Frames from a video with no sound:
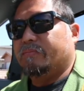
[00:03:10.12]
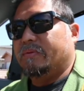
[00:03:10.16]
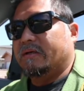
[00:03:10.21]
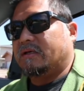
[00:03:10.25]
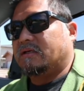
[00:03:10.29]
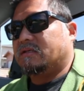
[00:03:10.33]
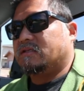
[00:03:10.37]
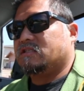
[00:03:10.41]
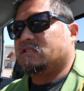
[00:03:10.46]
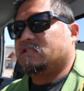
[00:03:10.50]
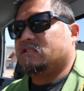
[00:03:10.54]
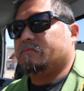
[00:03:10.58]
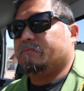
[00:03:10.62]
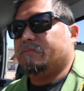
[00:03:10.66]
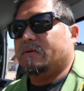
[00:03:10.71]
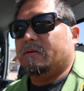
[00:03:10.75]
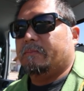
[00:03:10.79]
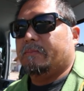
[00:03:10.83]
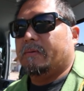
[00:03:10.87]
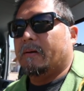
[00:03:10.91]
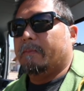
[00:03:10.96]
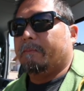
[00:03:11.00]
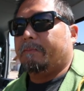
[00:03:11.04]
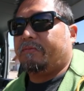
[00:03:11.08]
Big
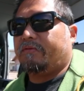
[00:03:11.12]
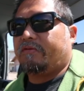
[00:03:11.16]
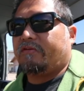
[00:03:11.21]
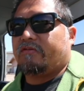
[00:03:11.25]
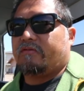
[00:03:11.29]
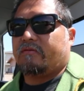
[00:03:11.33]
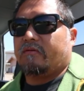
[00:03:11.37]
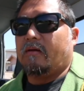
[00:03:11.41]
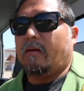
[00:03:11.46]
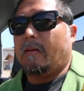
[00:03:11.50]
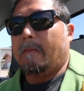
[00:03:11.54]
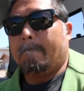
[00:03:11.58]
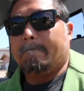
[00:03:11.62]
speed bumps.